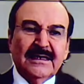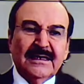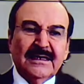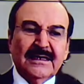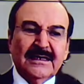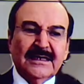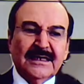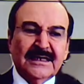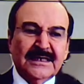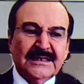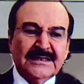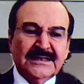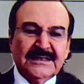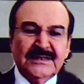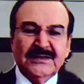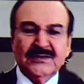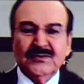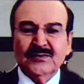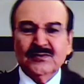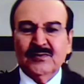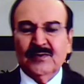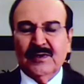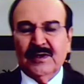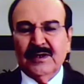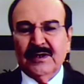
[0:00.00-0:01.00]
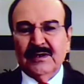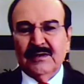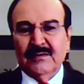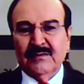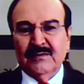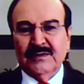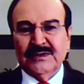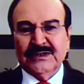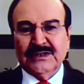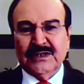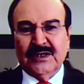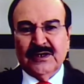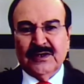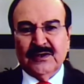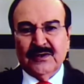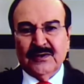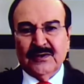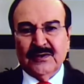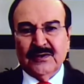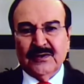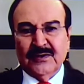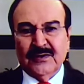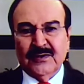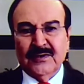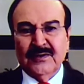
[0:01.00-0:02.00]
guesses which are
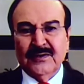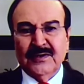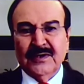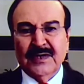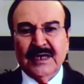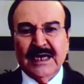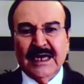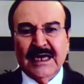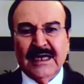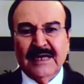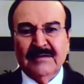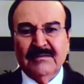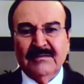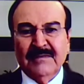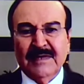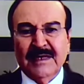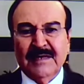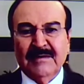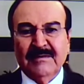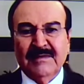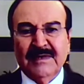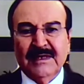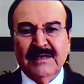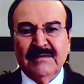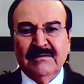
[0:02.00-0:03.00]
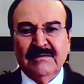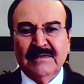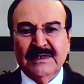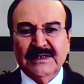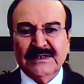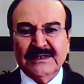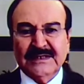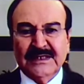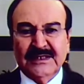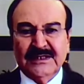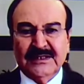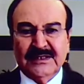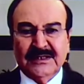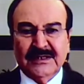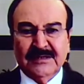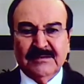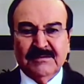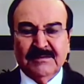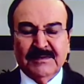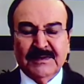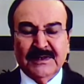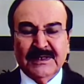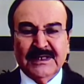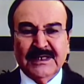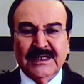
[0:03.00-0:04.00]
wrong and maybe
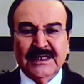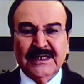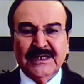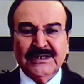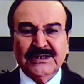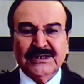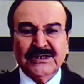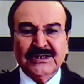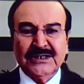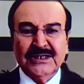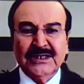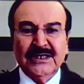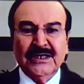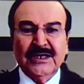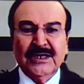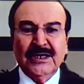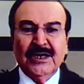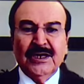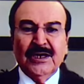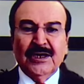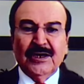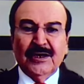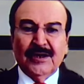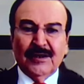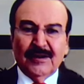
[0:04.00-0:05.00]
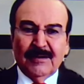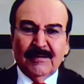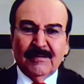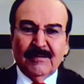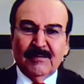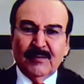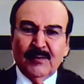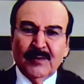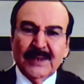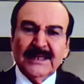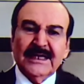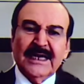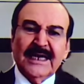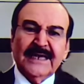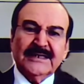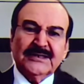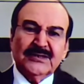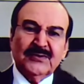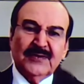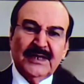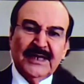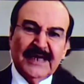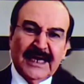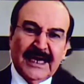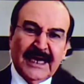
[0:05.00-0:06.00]
misinterpretation of what
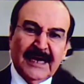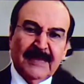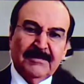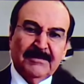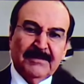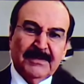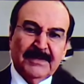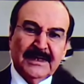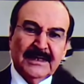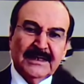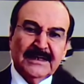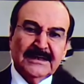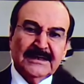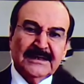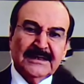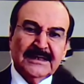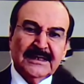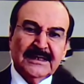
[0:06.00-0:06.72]
actually happened